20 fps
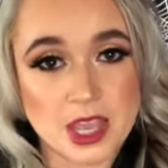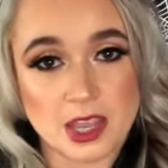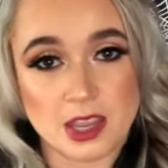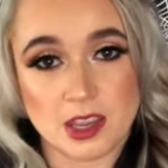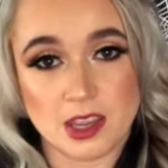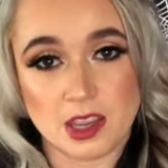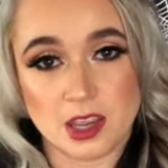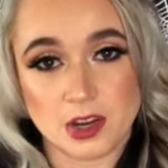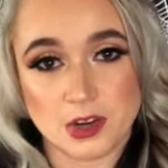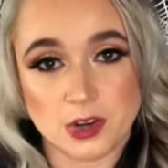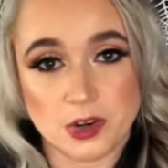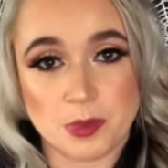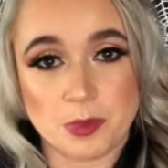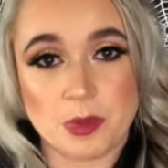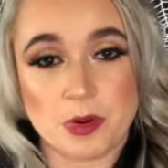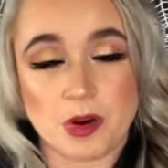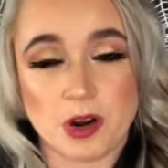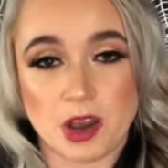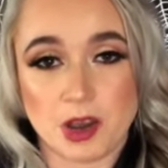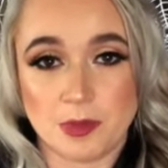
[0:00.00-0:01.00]
He had no
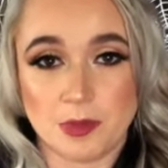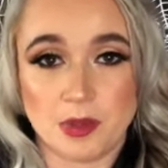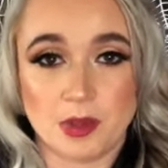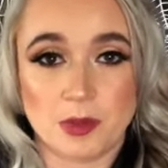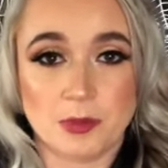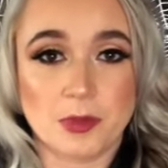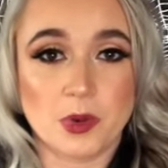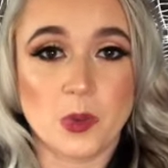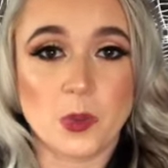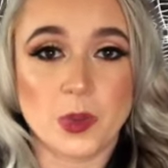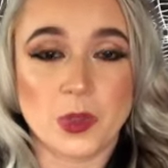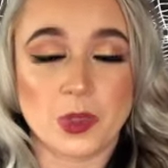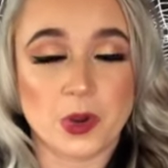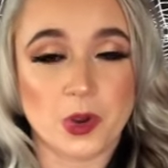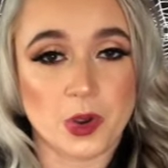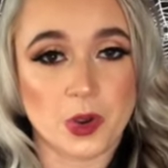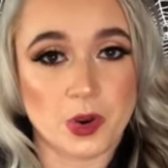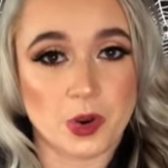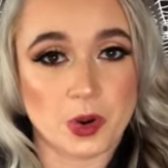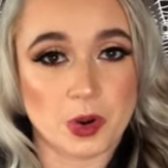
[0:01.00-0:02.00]
problem with
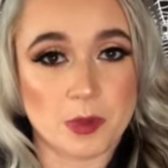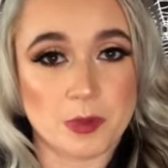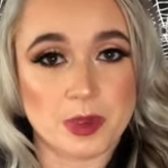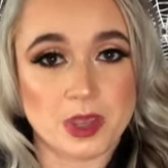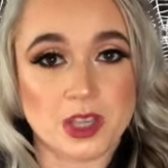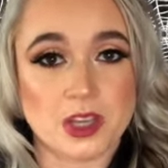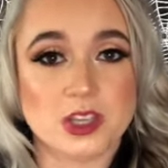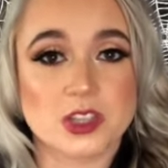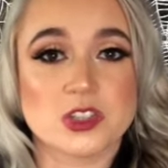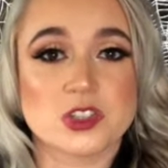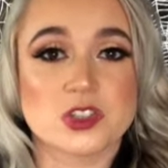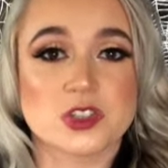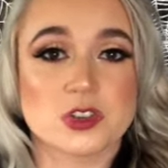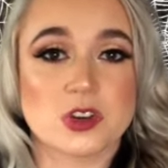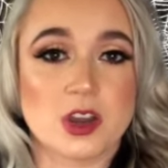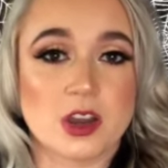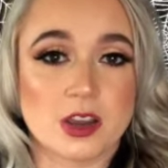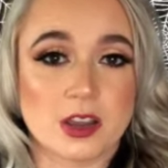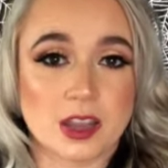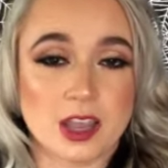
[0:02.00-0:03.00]
her being a
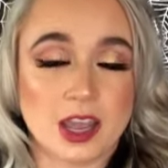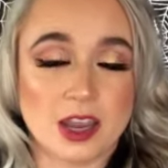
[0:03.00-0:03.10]
strong